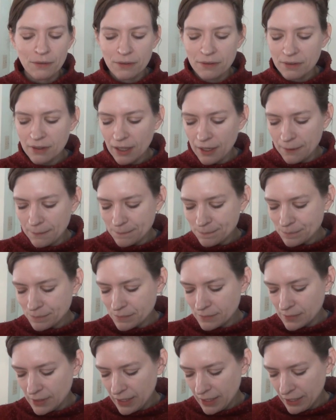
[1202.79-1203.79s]
So,
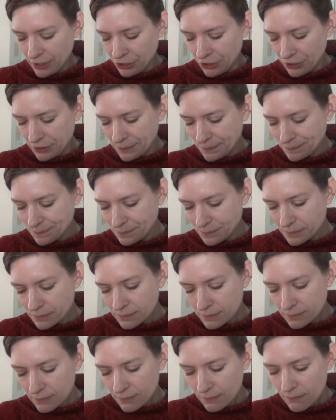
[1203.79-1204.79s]
knitting journal.
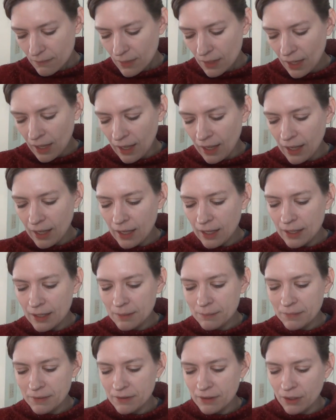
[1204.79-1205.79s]

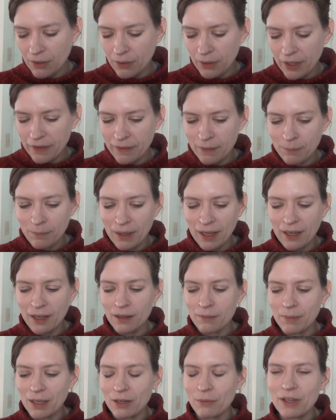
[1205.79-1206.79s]
And then
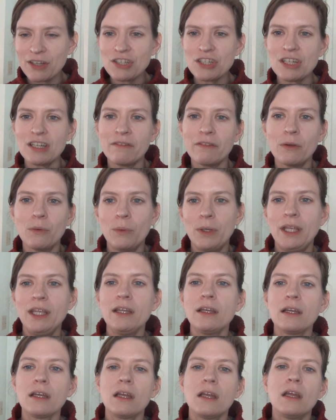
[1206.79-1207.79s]
my question of the
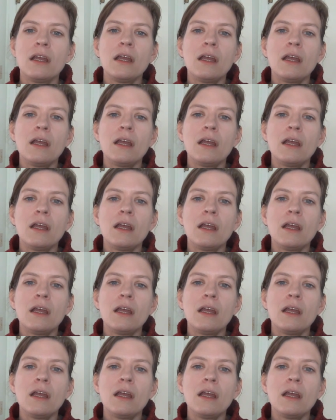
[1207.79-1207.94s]
week